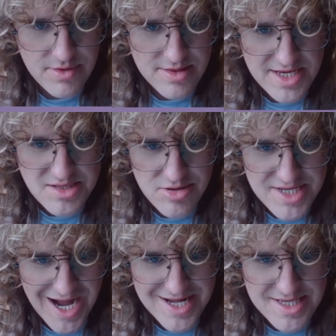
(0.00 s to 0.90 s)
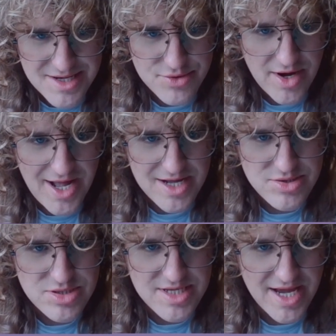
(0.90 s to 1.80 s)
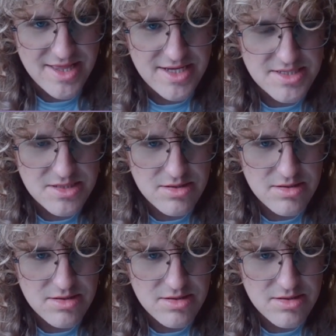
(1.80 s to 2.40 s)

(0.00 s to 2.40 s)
There's no tactics, right? I can just take this.